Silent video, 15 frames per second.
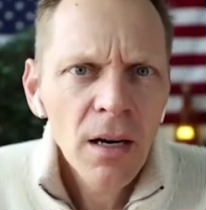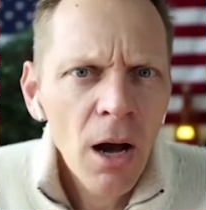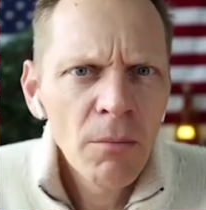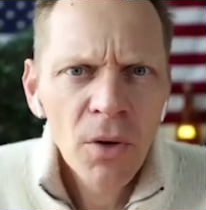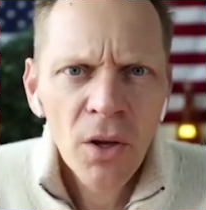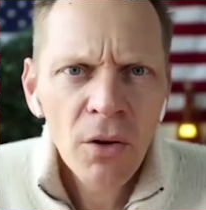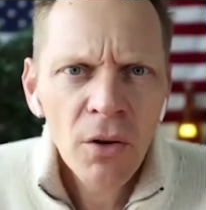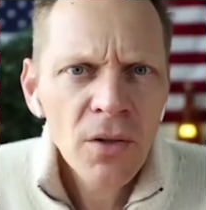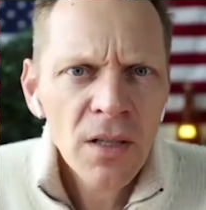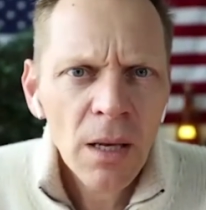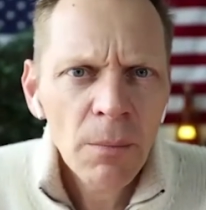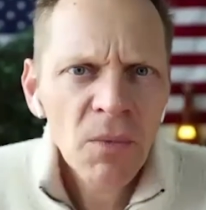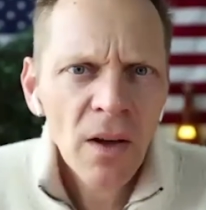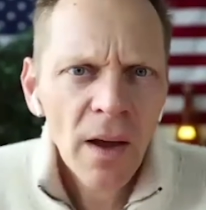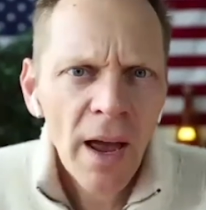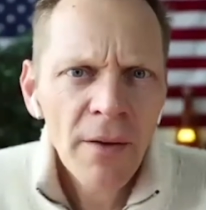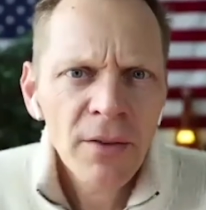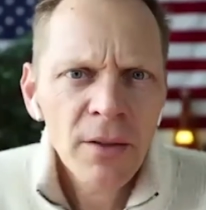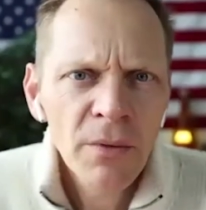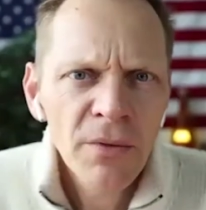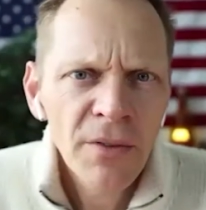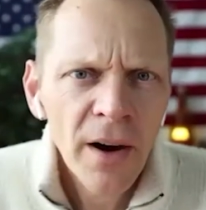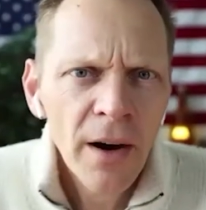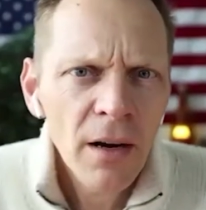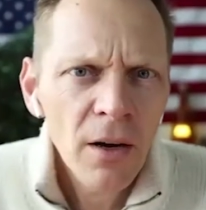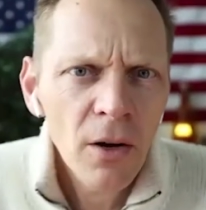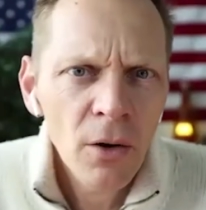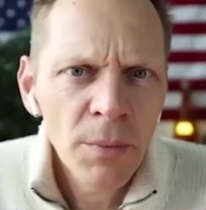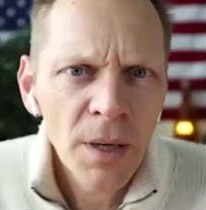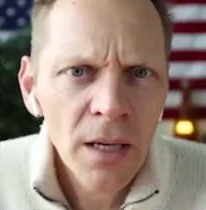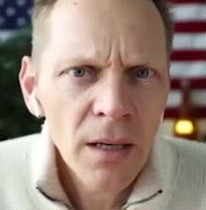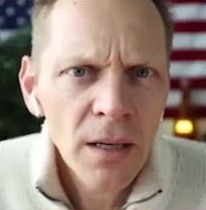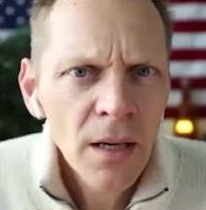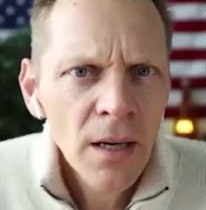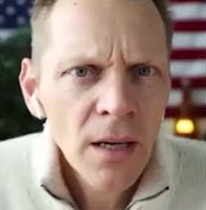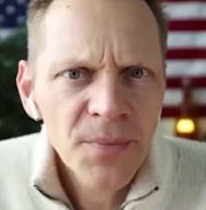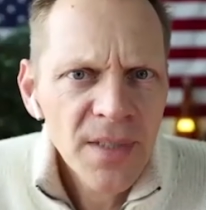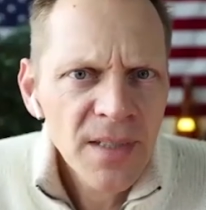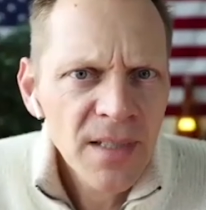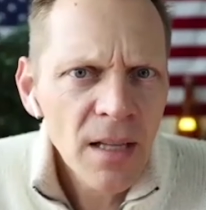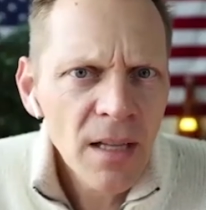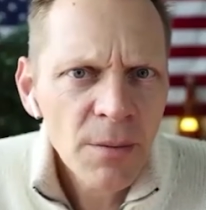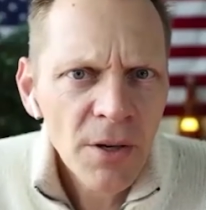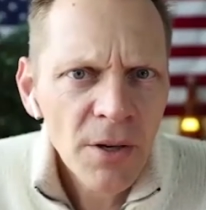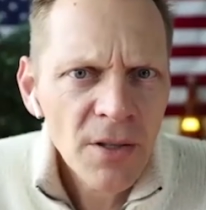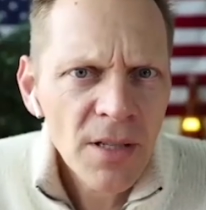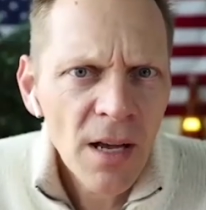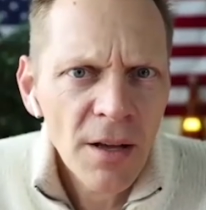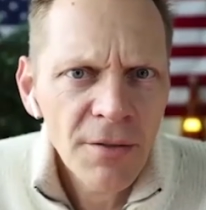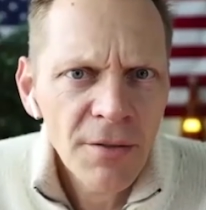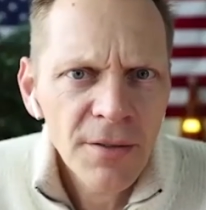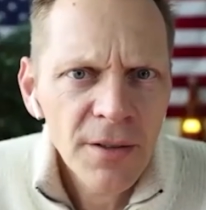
you seem to have some fire going man tell us about yourself